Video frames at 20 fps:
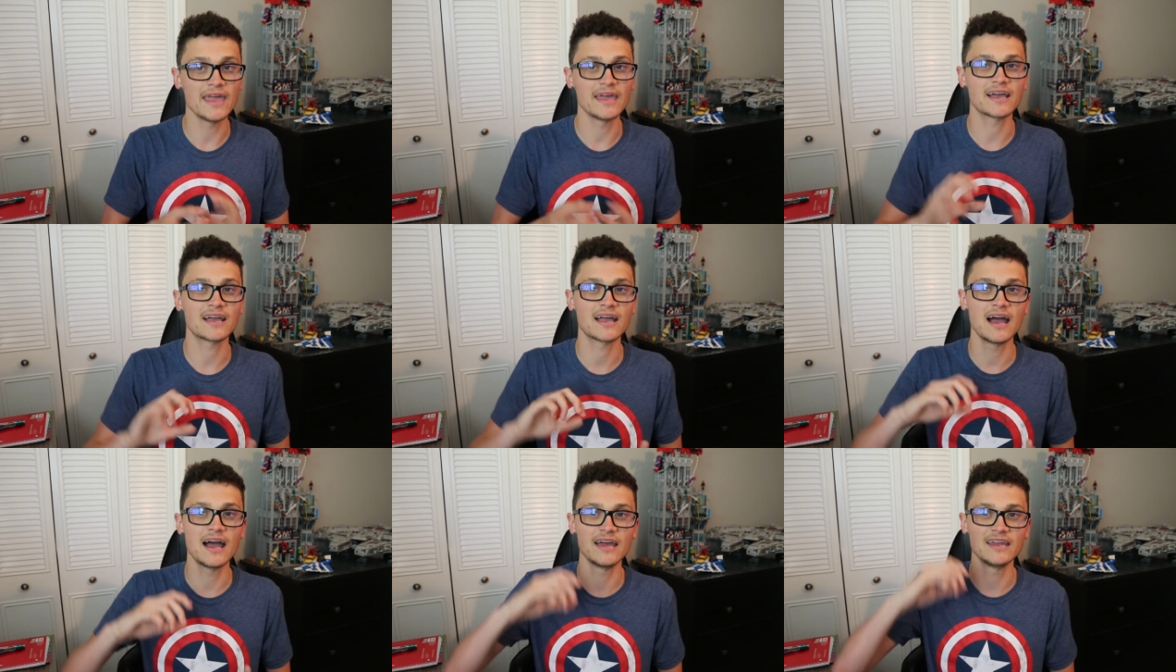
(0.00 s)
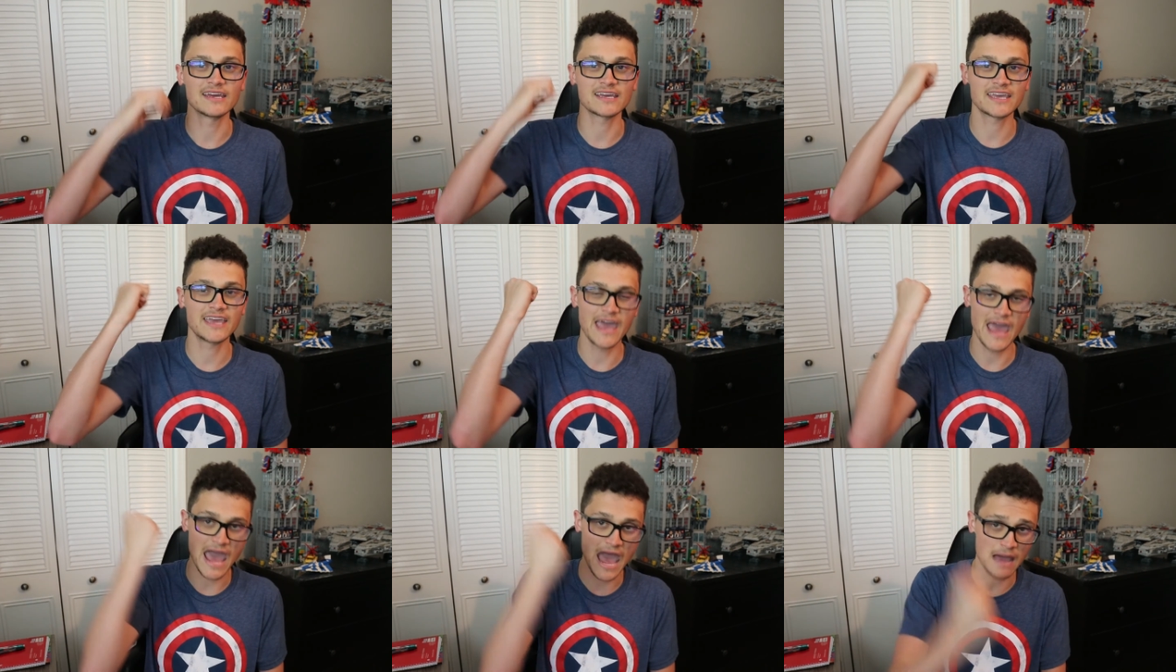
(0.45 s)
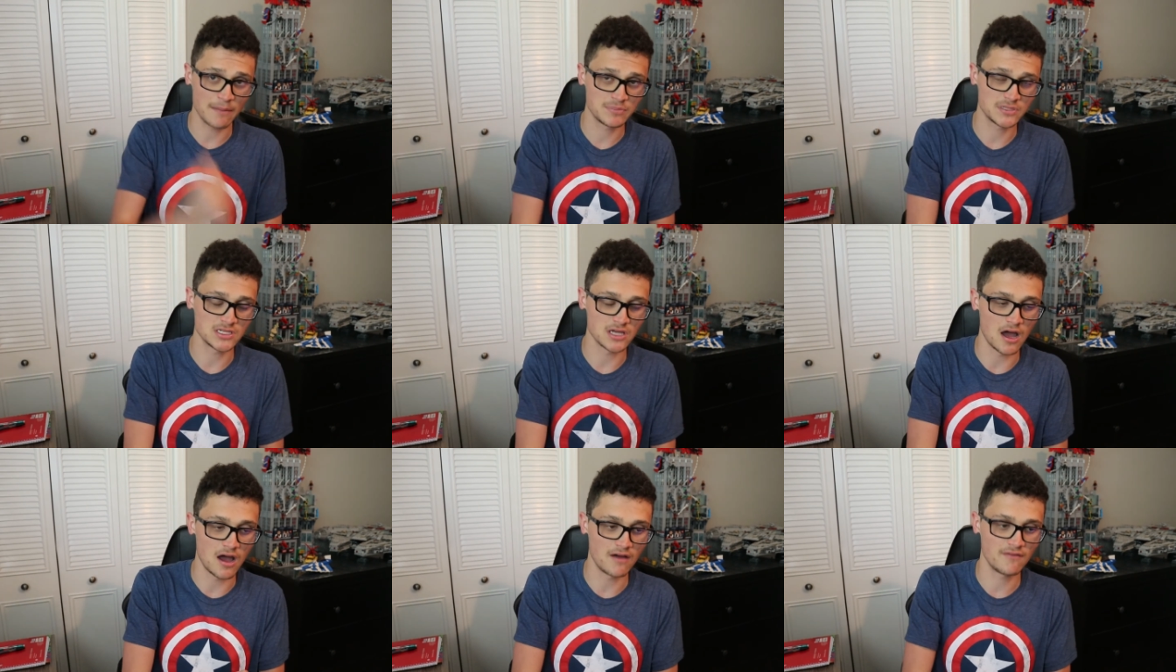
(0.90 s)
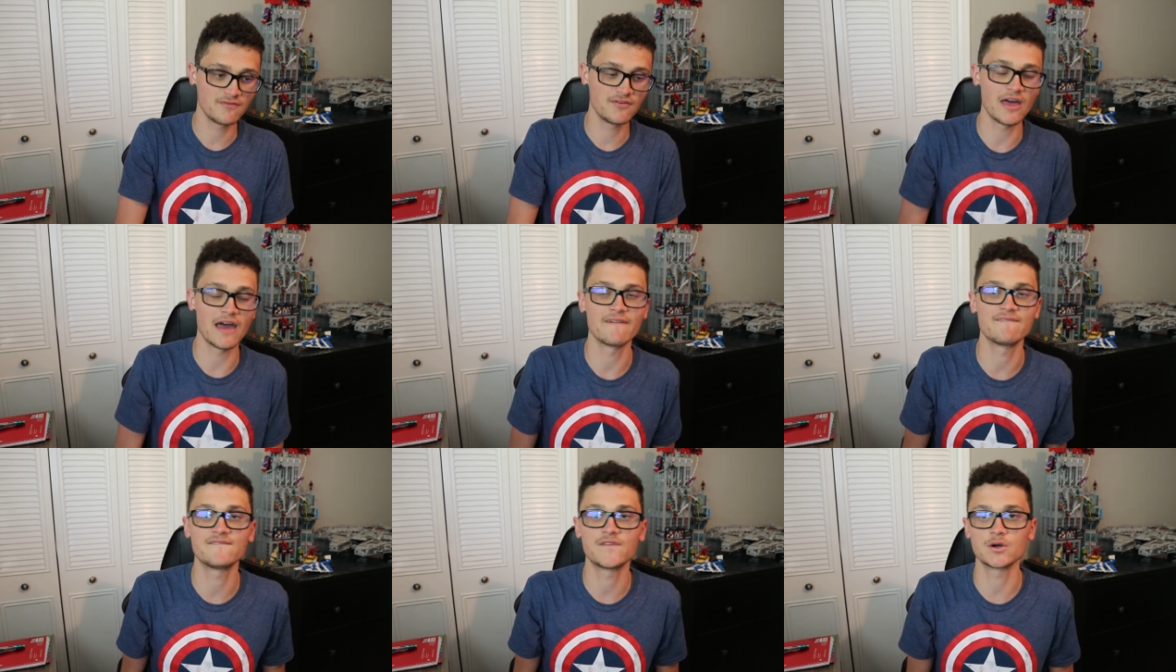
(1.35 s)
It kind of caps off
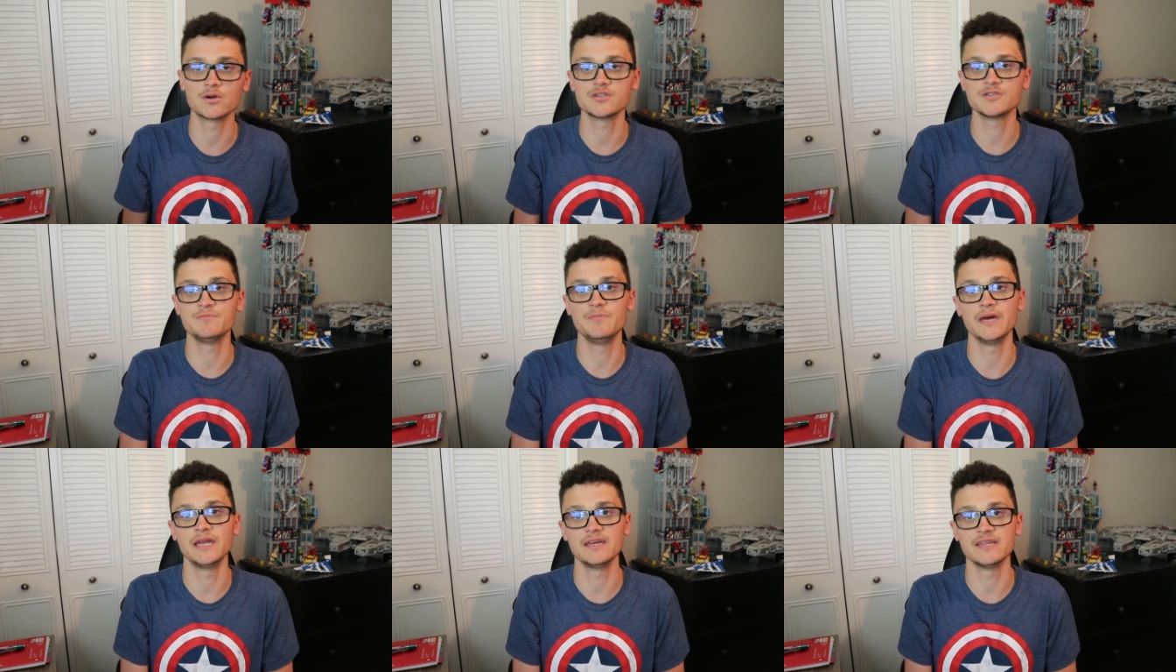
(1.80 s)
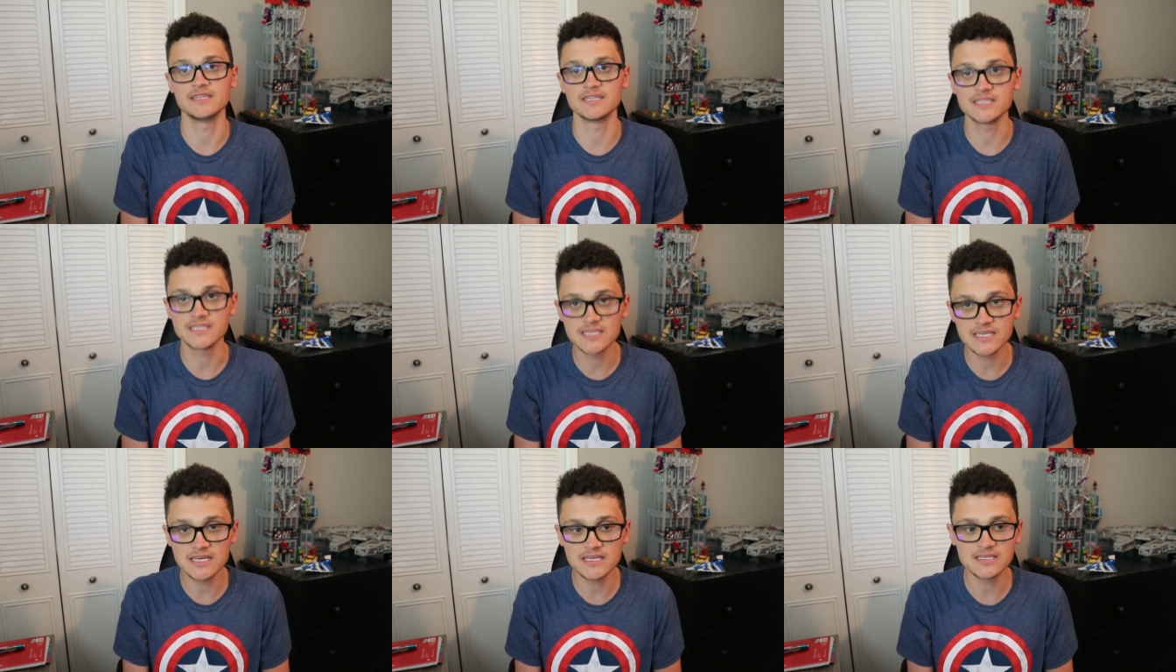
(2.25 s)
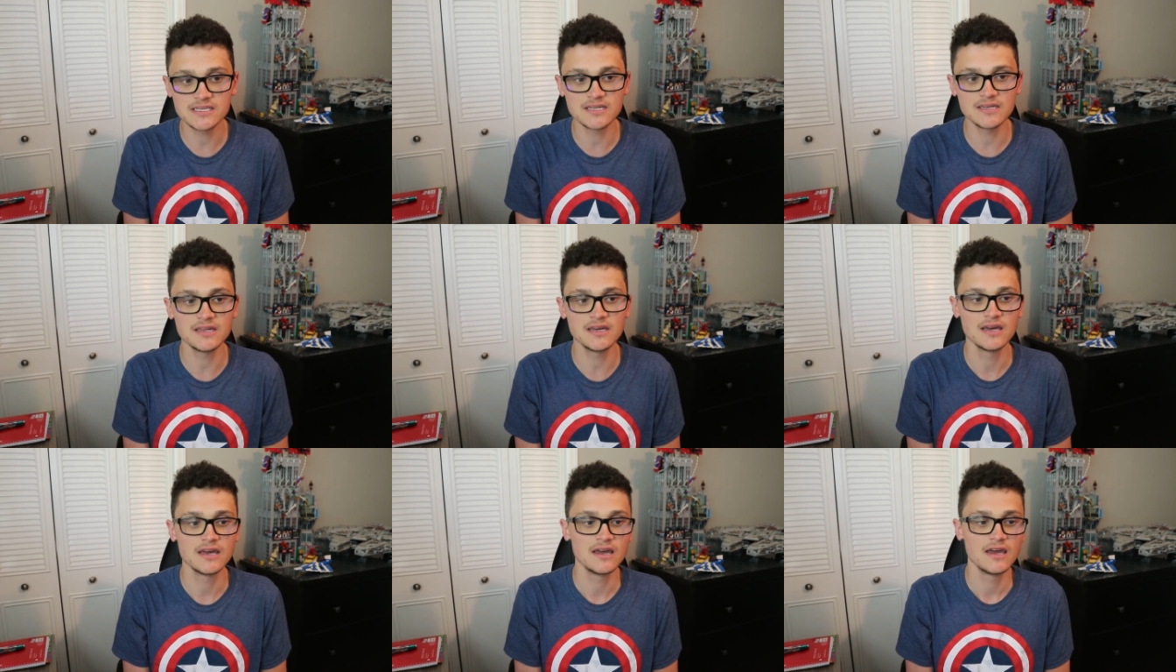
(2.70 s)
that first bit of the season,